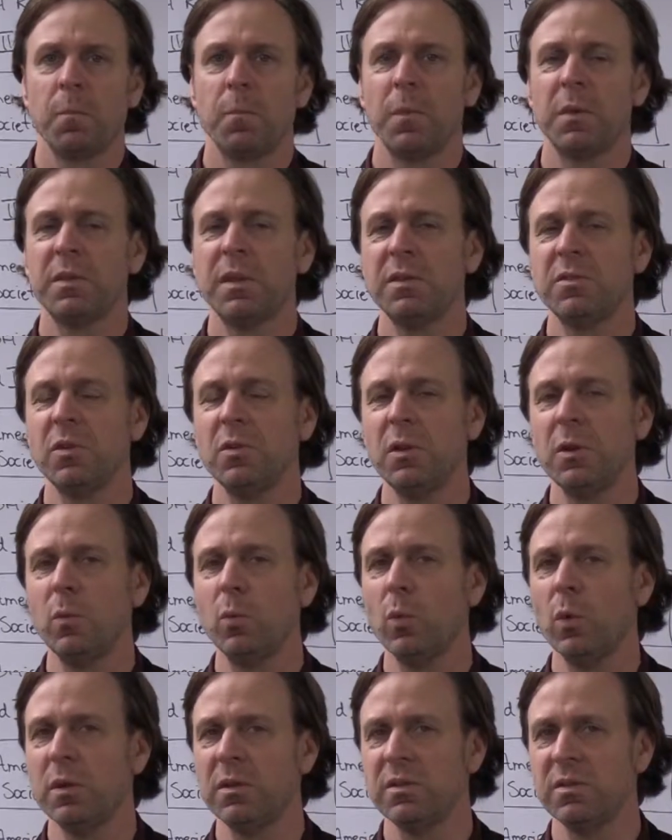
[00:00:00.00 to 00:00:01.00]
But that's only
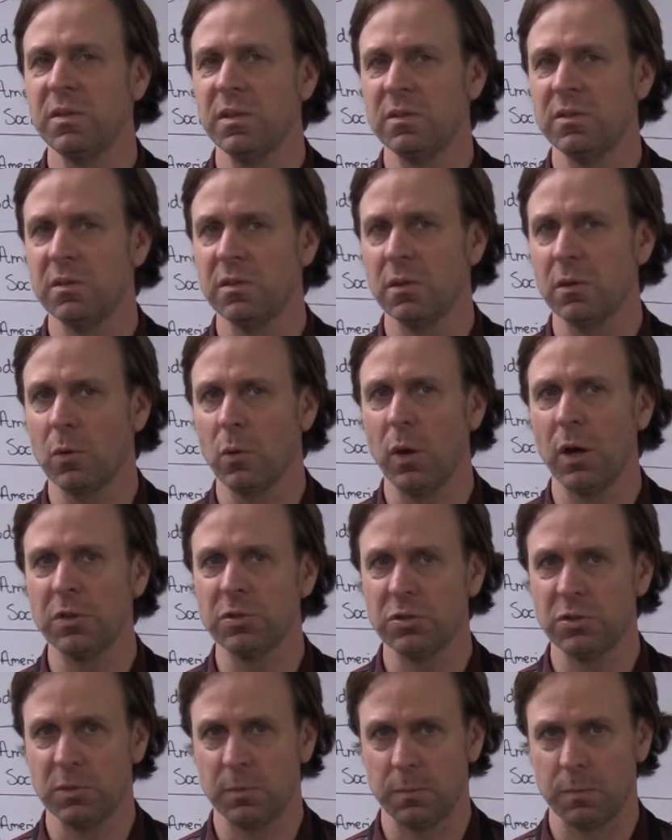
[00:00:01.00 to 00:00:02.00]
one sense of the
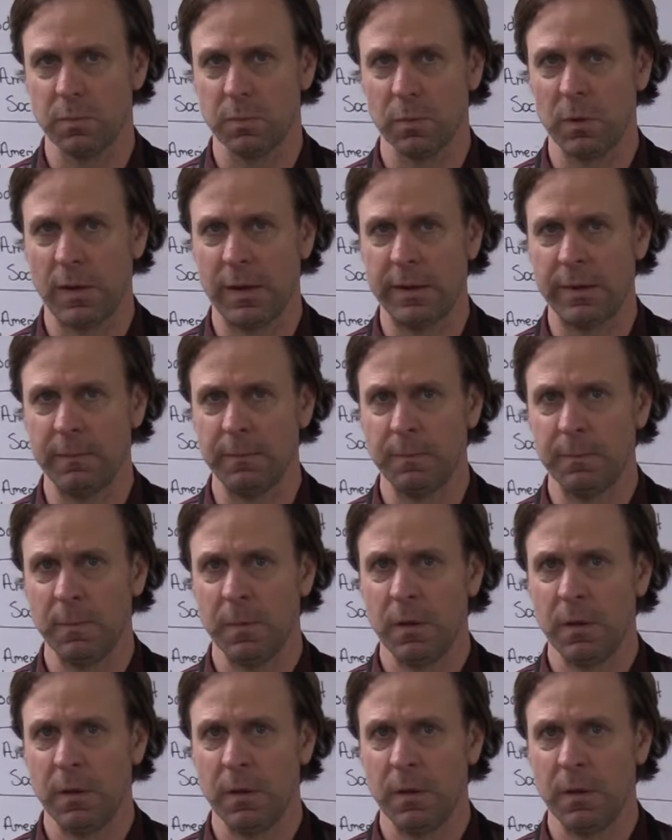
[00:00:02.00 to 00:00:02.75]
question, right?